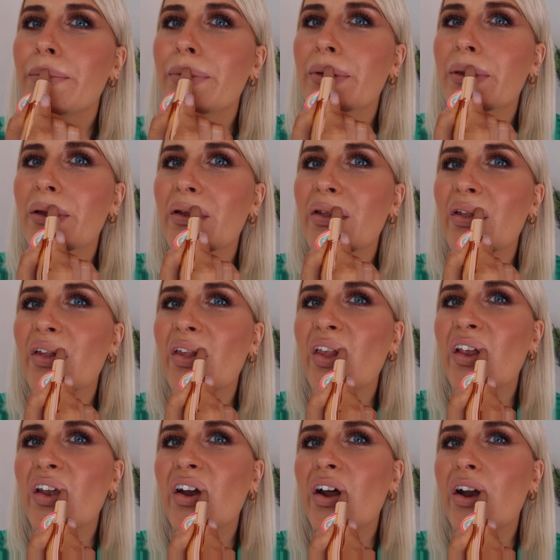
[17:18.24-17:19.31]
but this is
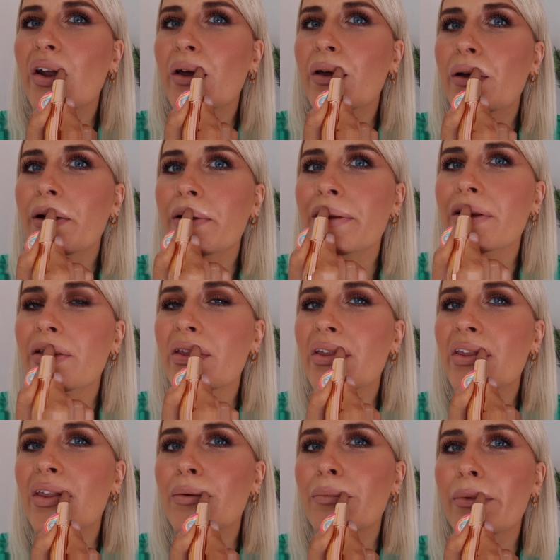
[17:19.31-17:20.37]
stunning. And this is
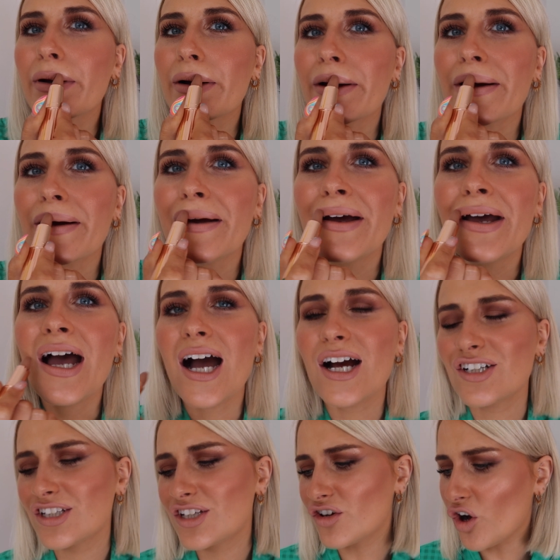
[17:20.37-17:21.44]
similar.
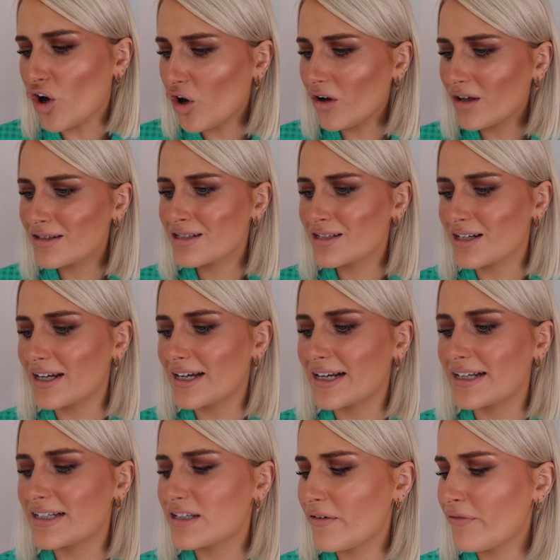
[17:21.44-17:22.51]
Actually, they're all
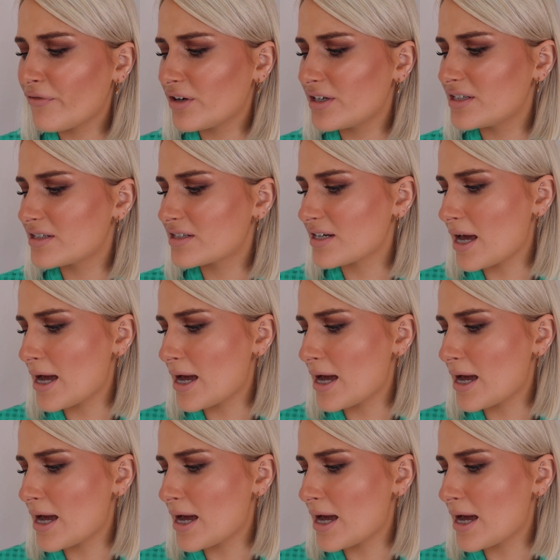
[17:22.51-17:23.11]
slightly different